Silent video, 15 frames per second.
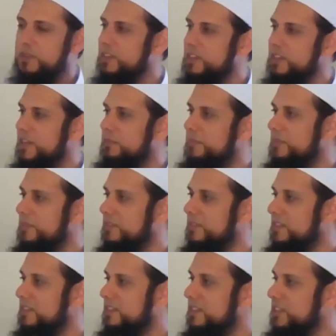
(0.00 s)
for
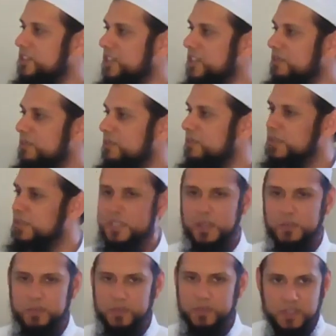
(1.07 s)
example, the sheet from this
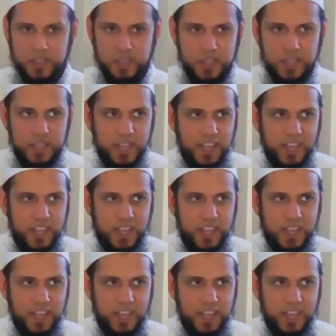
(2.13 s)
table,